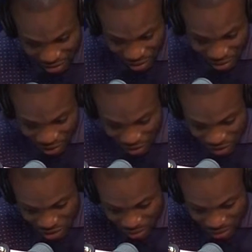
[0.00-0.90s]
that the
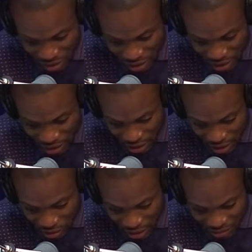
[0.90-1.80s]
National Assembly
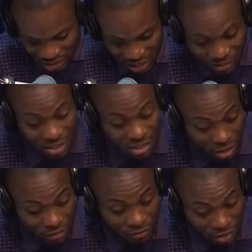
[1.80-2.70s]
could have saved
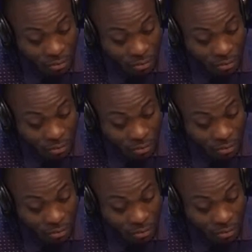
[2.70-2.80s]
itself the